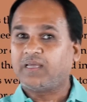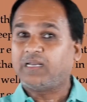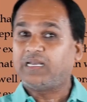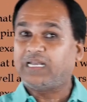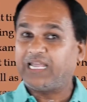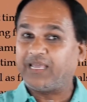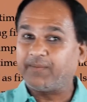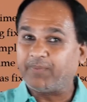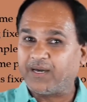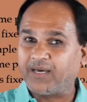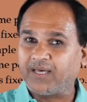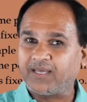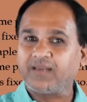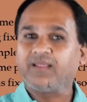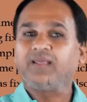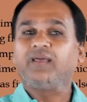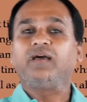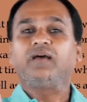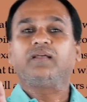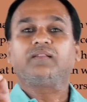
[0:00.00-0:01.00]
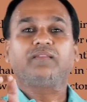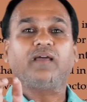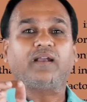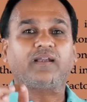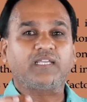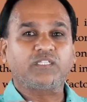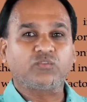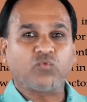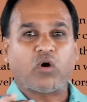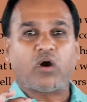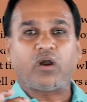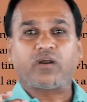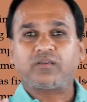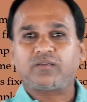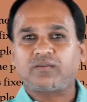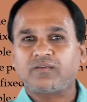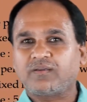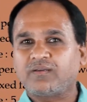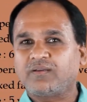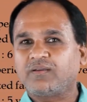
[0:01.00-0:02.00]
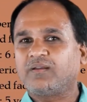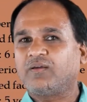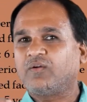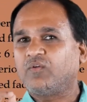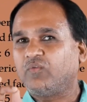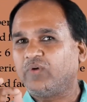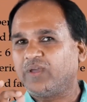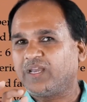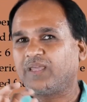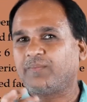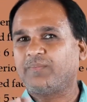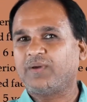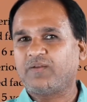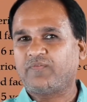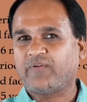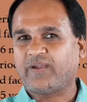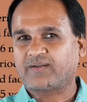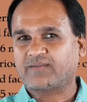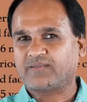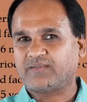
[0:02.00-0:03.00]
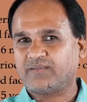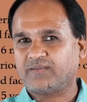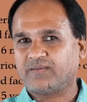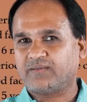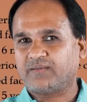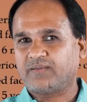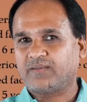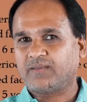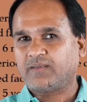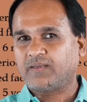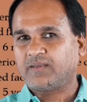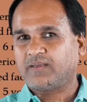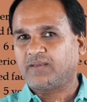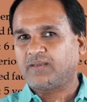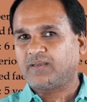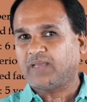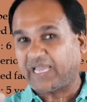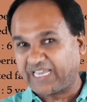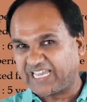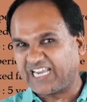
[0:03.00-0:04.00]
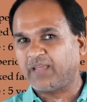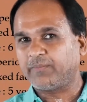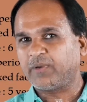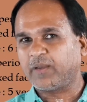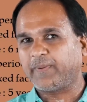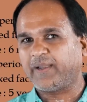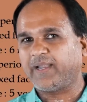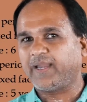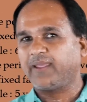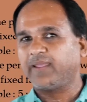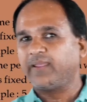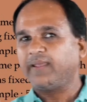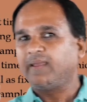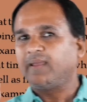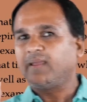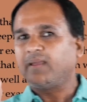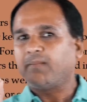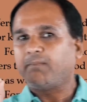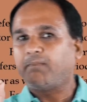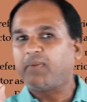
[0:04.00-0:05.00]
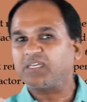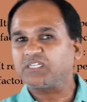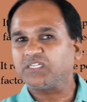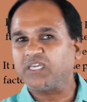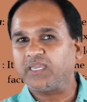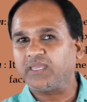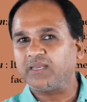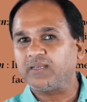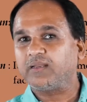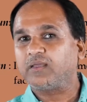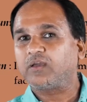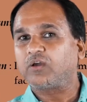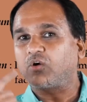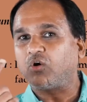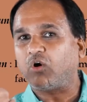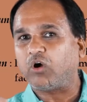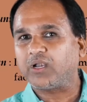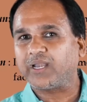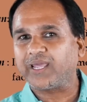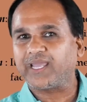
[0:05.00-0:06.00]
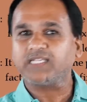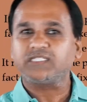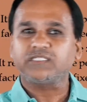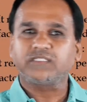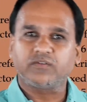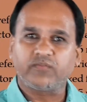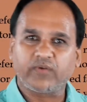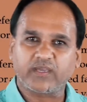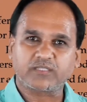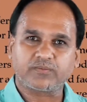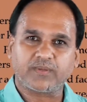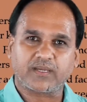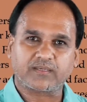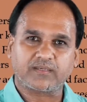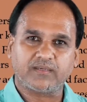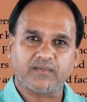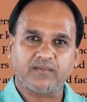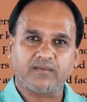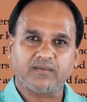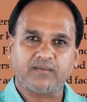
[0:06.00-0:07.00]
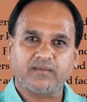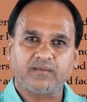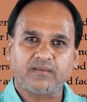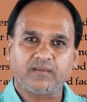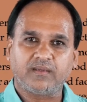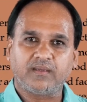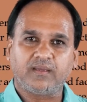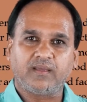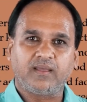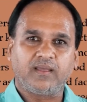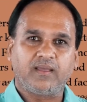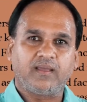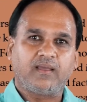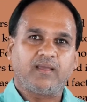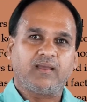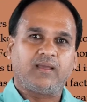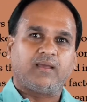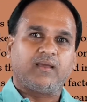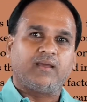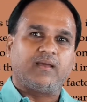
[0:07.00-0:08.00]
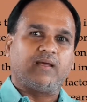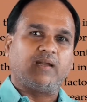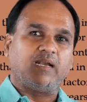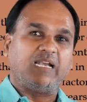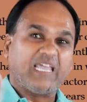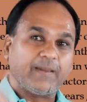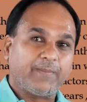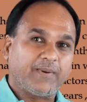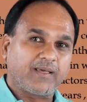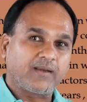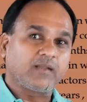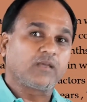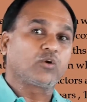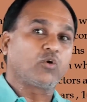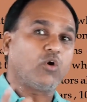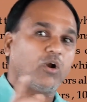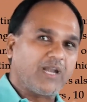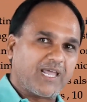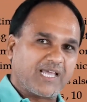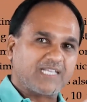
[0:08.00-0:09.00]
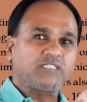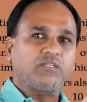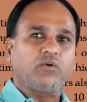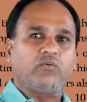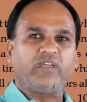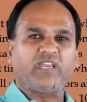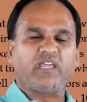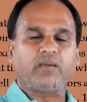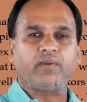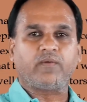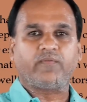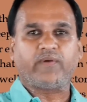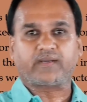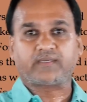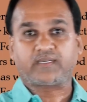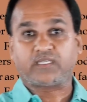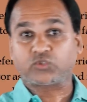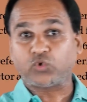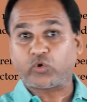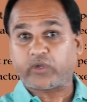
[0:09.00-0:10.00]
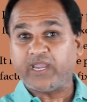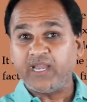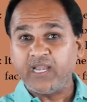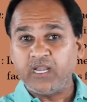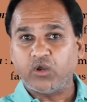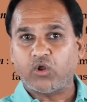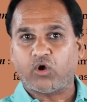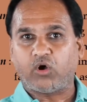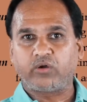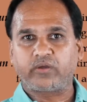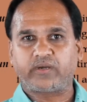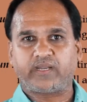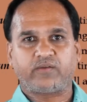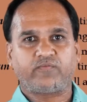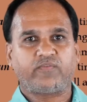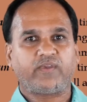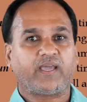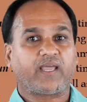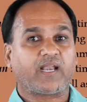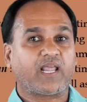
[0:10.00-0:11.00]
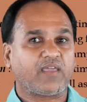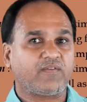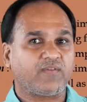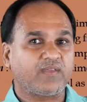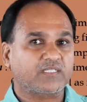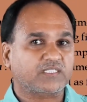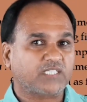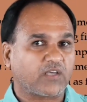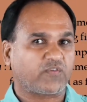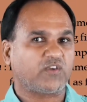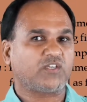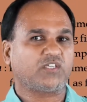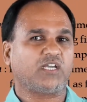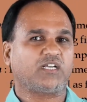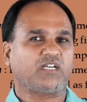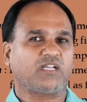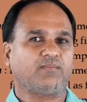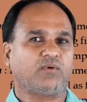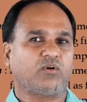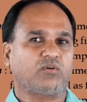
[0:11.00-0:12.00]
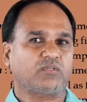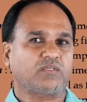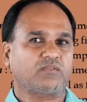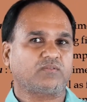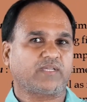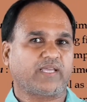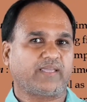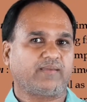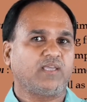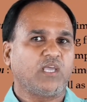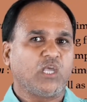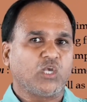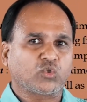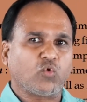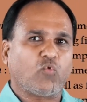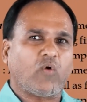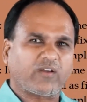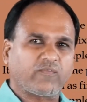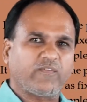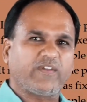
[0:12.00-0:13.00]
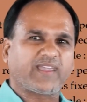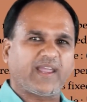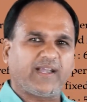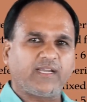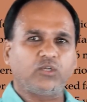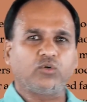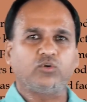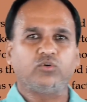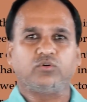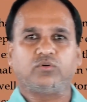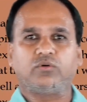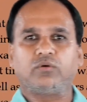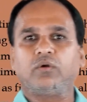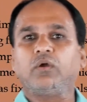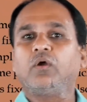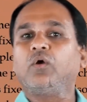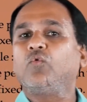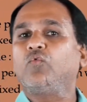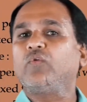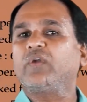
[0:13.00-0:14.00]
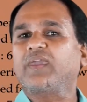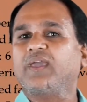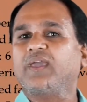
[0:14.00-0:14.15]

Labor, that is what? Variable factor. Again I am repeating. Machine called as fixed factor. Labor called as variable factor. So in long run, we are having sufficient amount of time. So what we can do? We